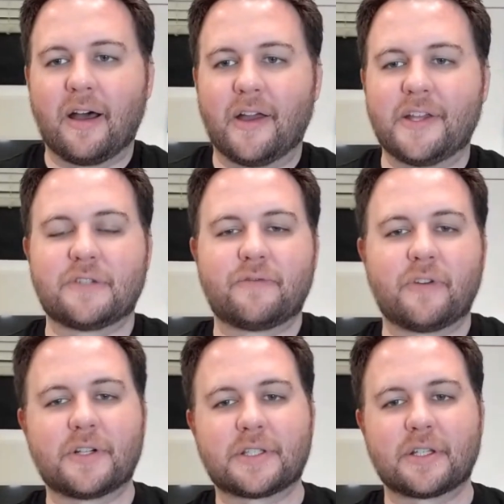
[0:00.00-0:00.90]
Uh, his
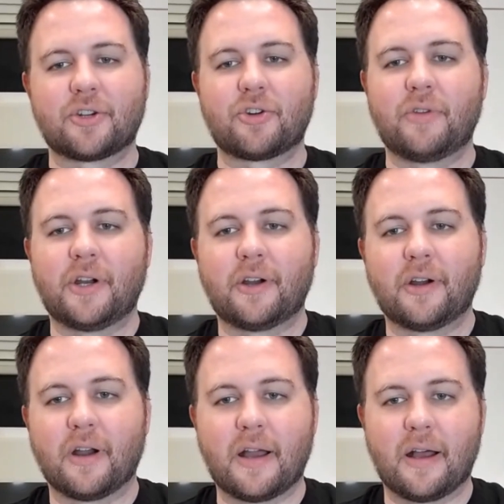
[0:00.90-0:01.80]
first
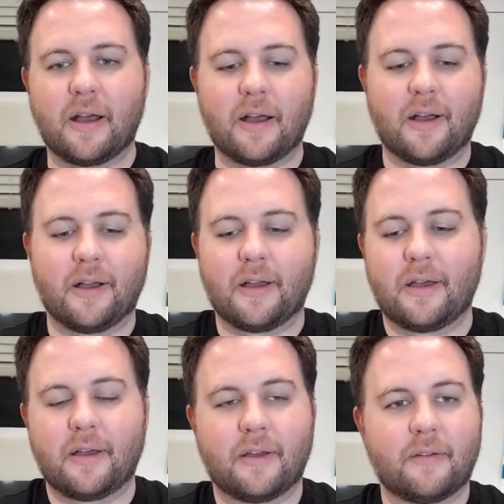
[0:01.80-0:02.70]
career,
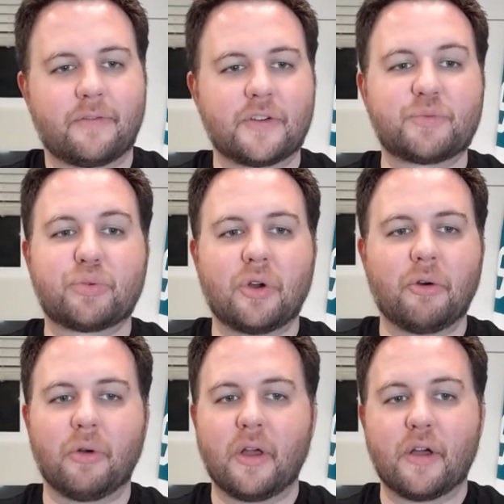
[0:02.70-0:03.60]
uh, first
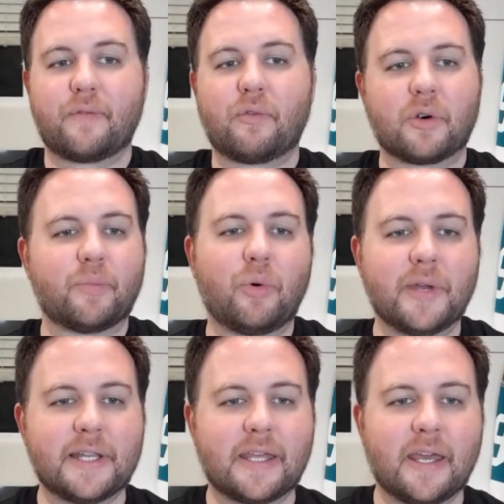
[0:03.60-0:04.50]
pro
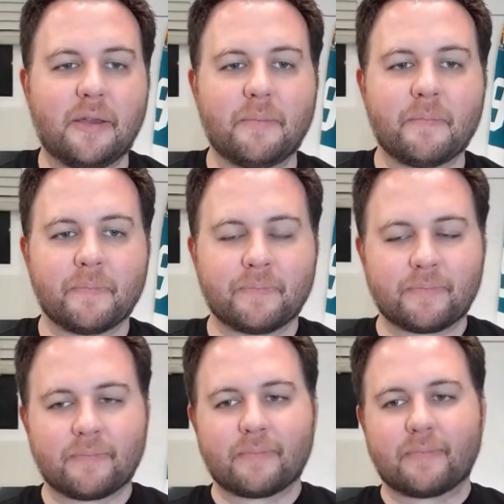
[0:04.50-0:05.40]
four-point game.
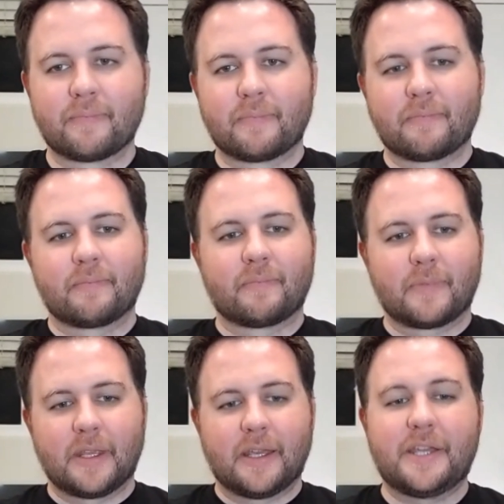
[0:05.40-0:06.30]

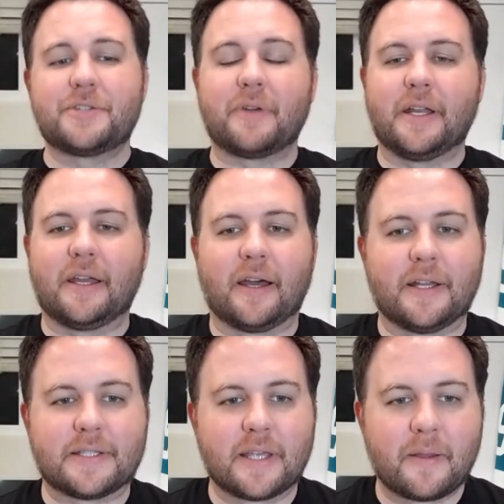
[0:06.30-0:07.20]
He's ready,
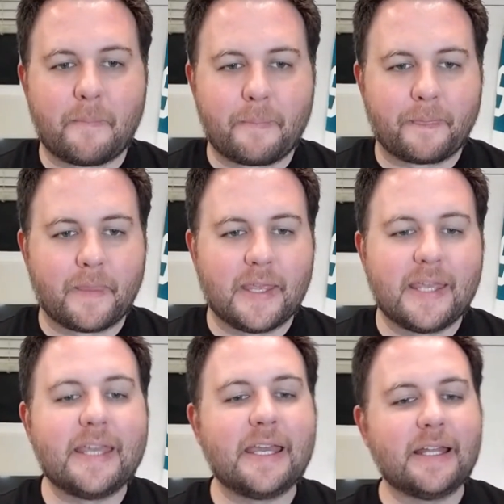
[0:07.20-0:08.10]
guys.
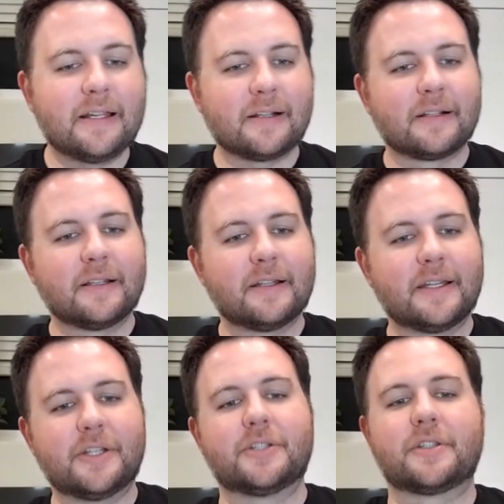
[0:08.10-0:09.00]
He
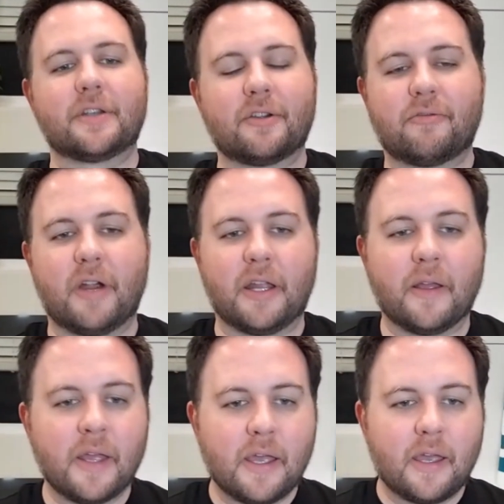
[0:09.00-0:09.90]
is
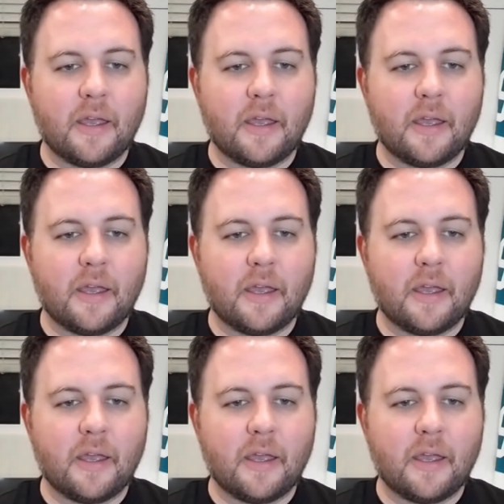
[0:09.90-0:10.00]
ready.